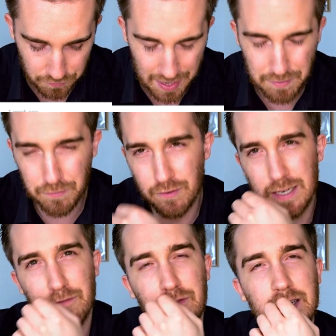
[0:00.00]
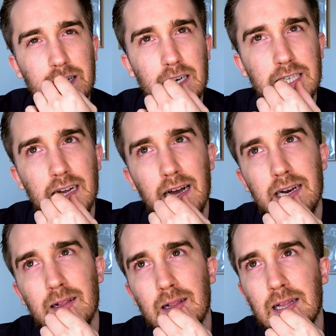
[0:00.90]
favorite VR
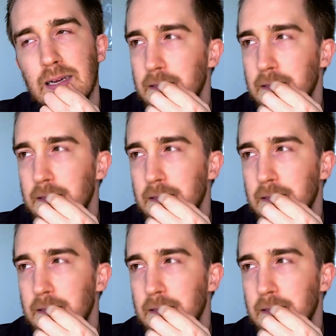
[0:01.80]
title...